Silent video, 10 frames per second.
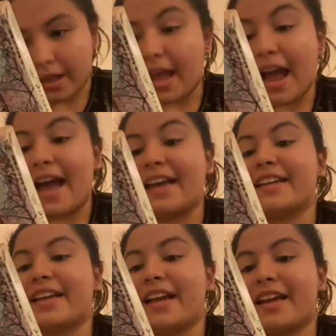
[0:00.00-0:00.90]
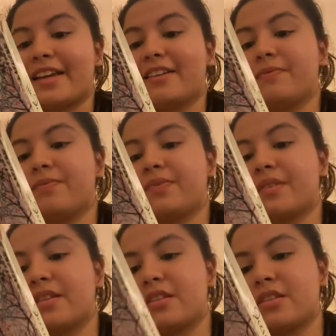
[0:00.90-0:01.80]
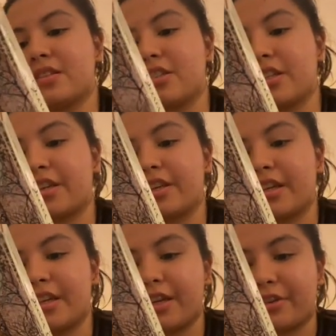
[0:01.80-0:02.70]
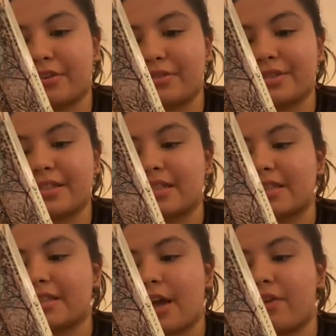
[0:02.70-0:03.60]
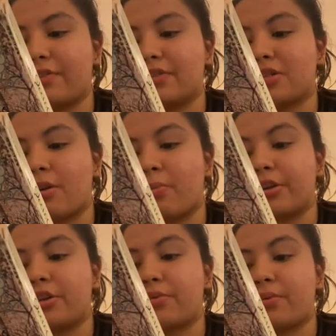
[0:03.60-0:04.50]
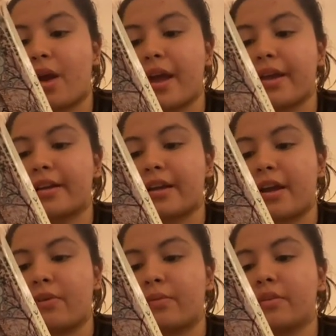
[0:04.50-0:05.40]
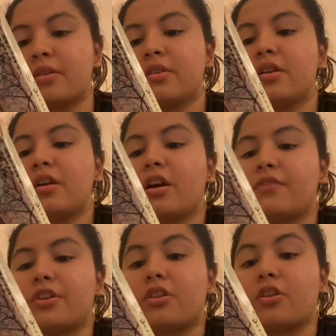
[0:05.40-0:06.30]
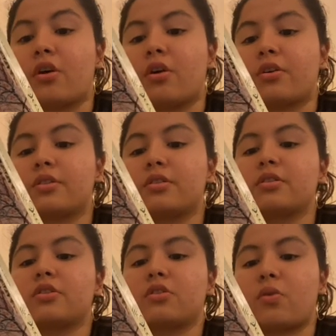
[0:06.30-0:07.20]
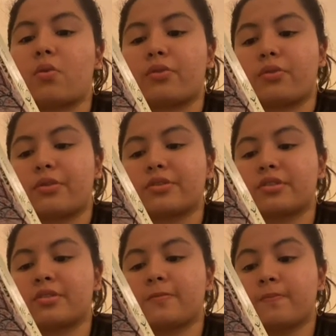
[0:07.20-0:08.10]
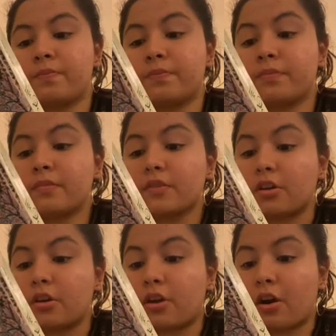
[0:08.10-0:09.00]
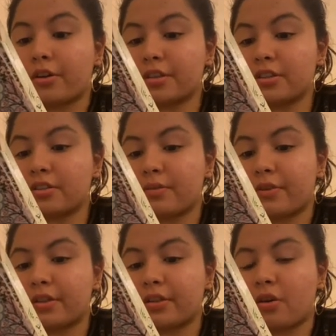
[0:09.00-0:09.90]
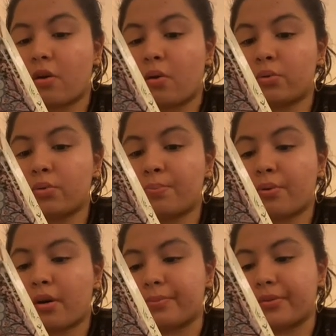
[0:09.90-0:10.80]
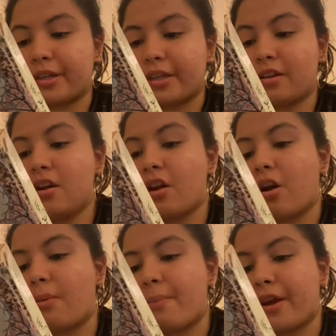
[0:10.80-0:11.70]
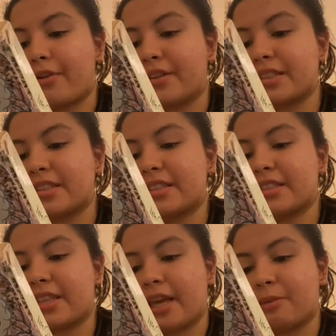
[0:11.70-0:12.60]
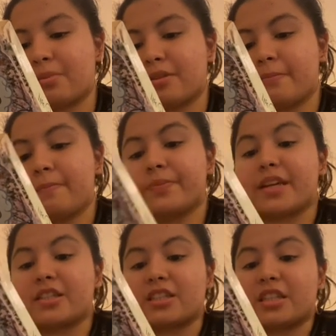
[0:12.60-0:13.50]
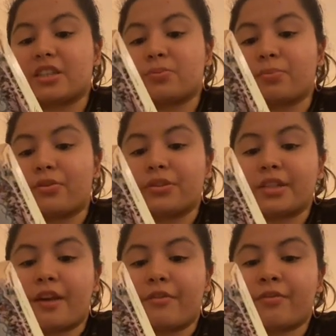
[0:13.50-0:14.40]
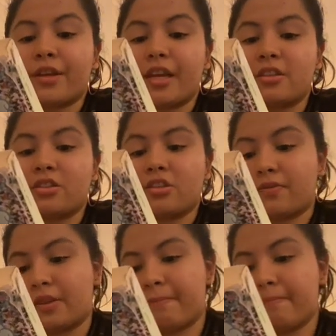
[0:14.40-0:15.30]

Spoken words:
at night she hears the sound of someone crying down of the long corridors. The gardens surrounding the old property are Mary's escape, and she explores every inch of them,